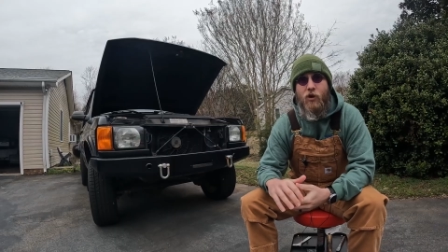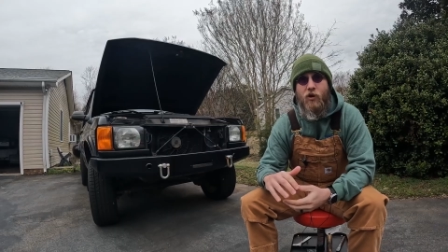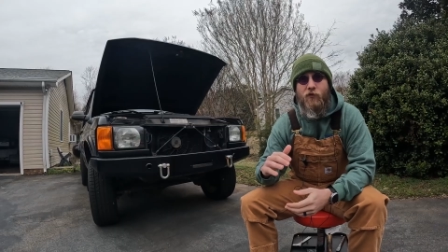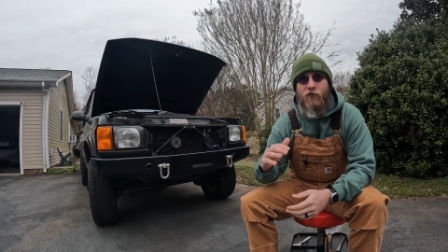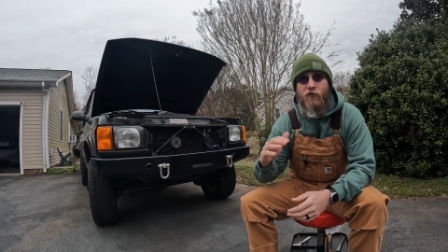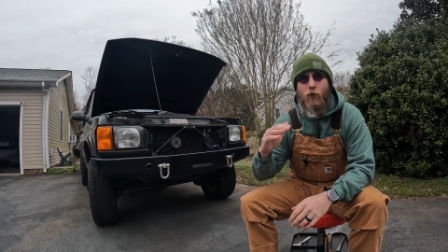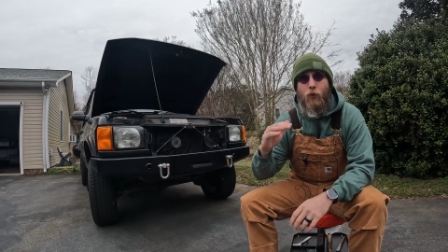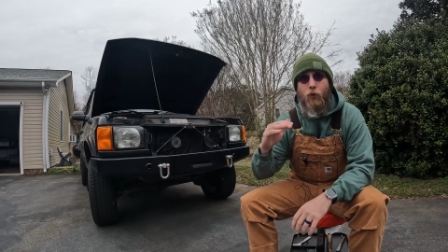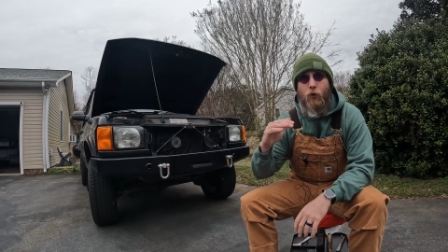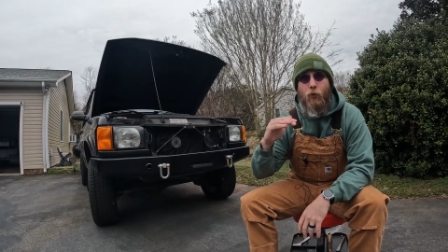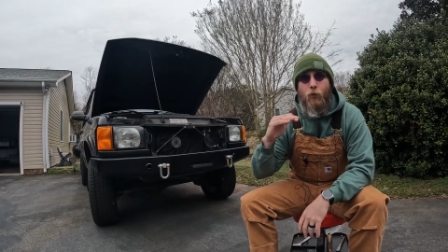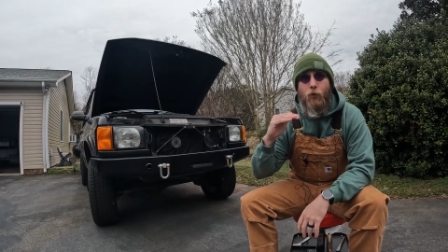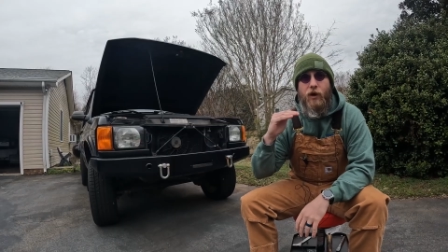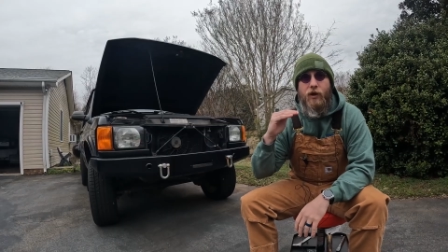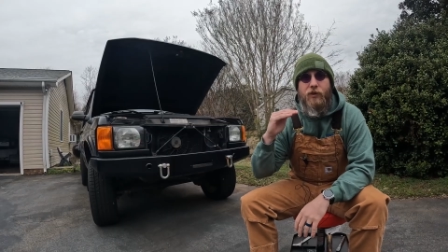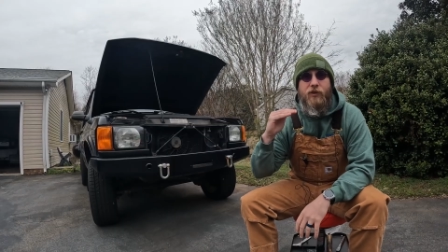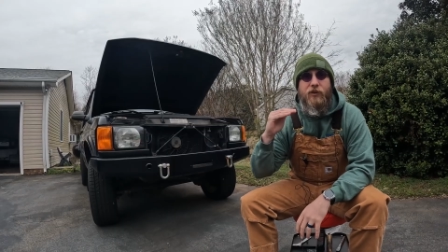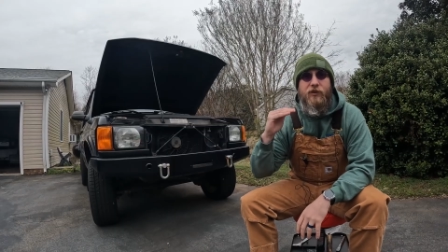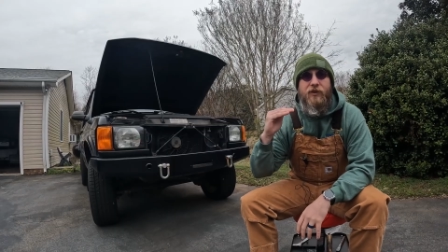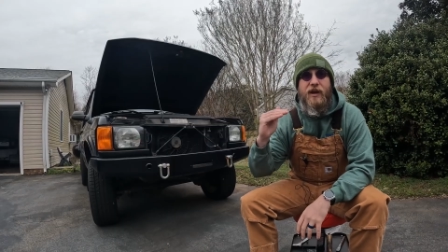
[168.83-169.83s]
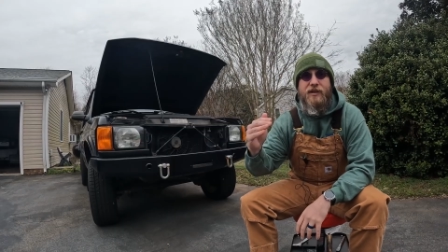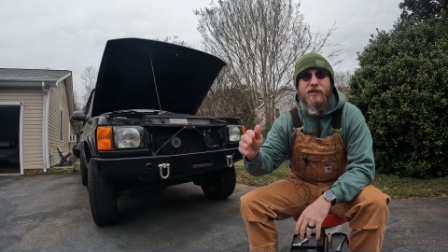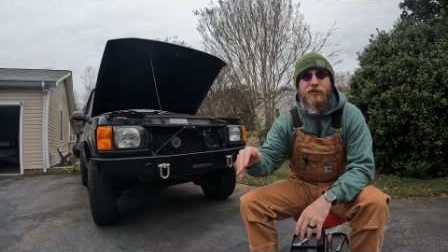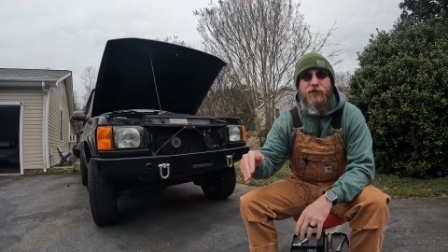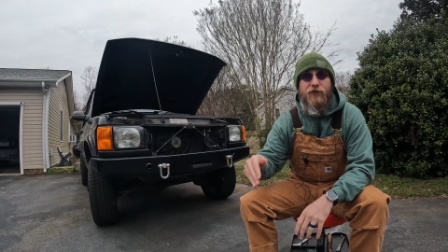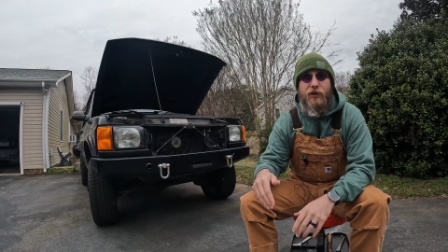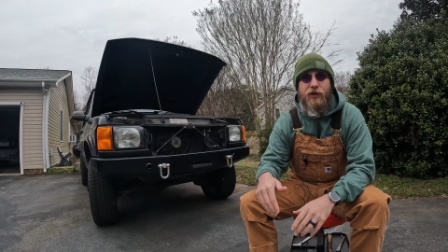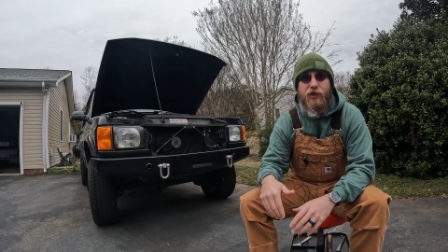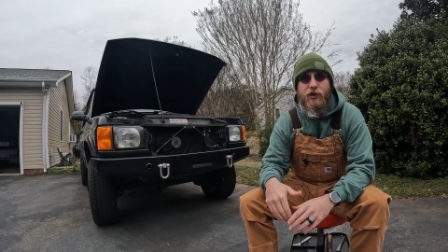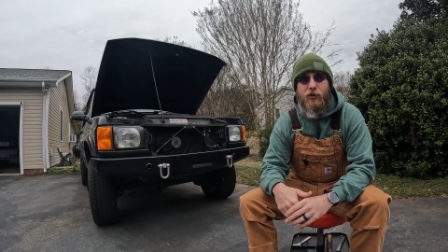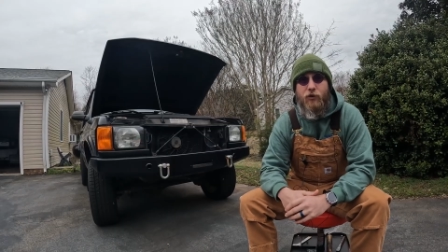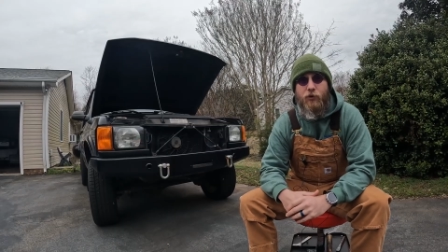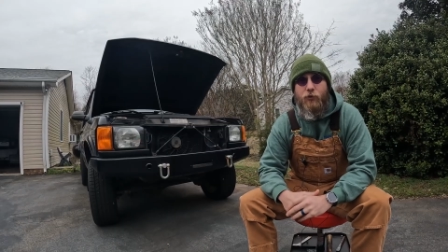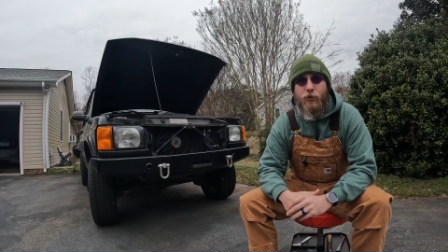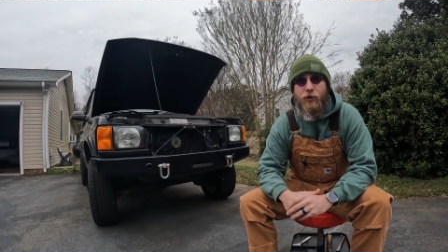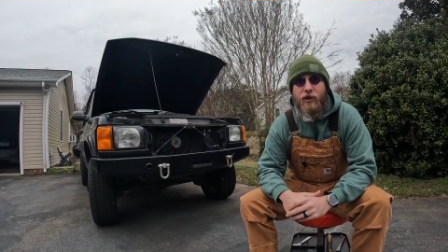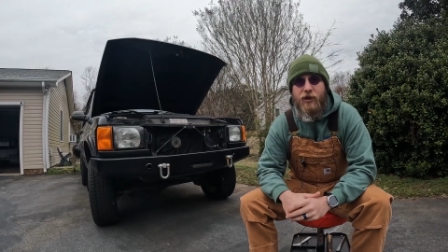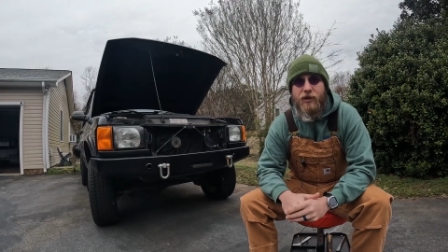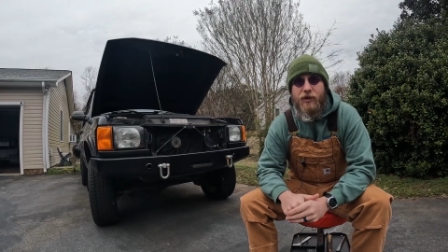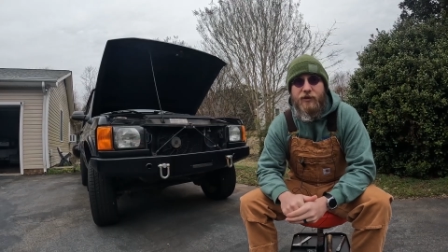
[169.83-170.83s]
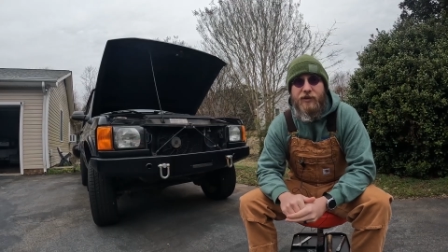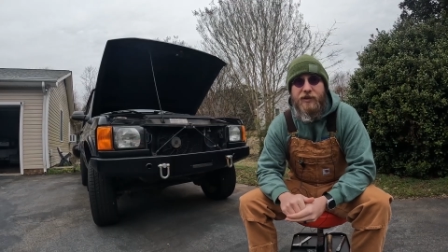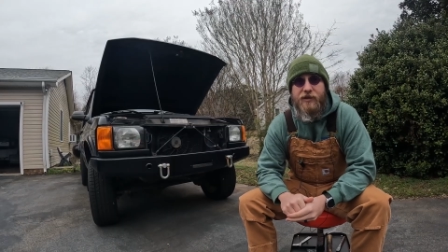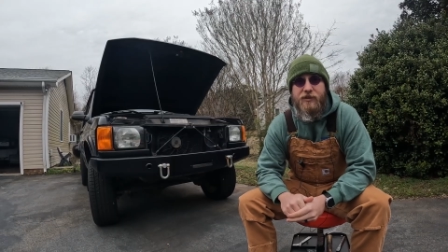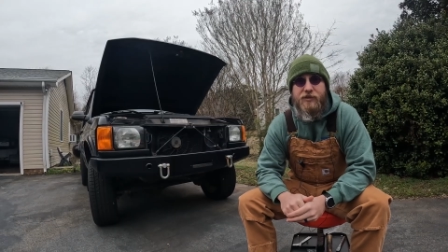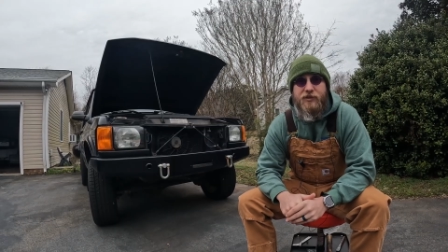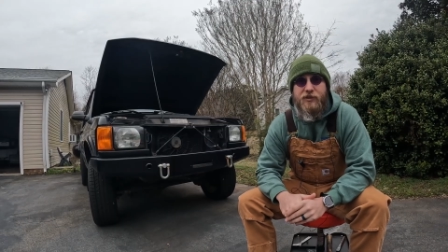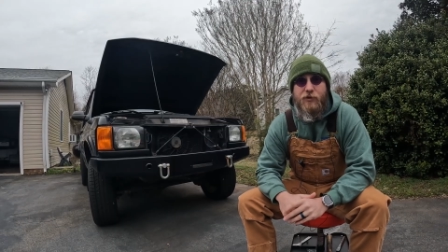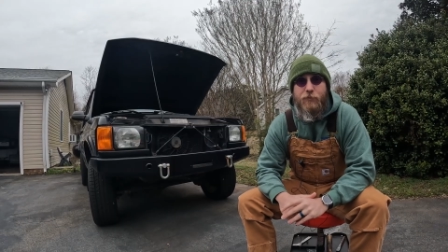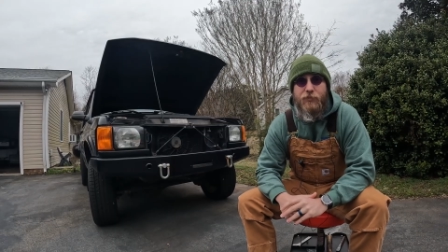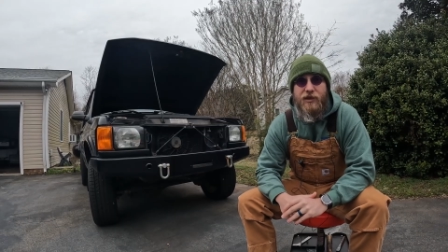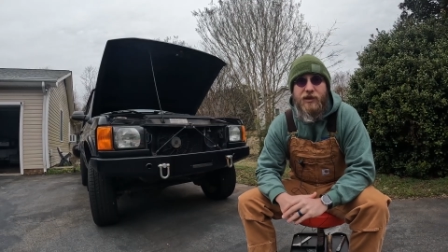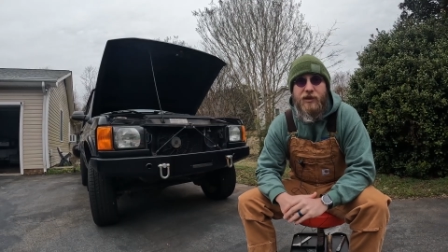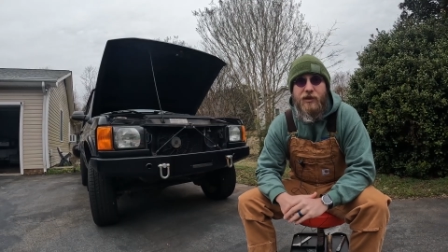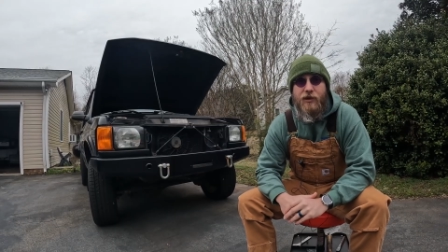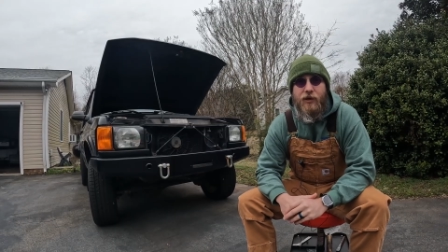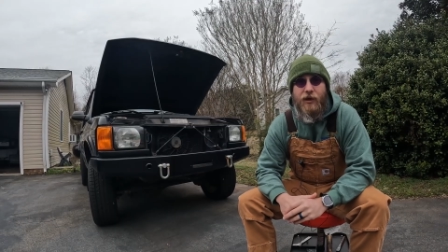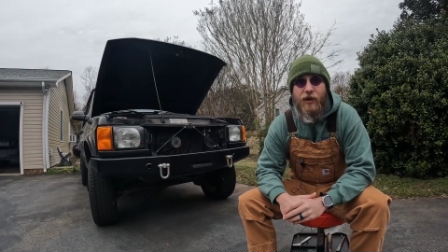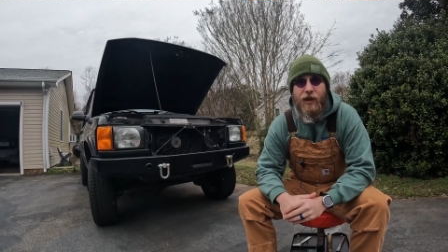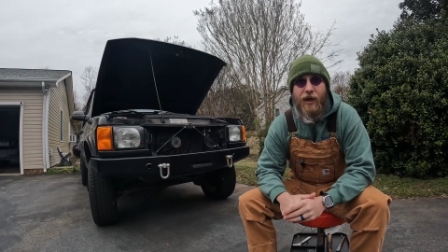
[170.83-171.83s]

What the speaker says: for what the next video needs to be.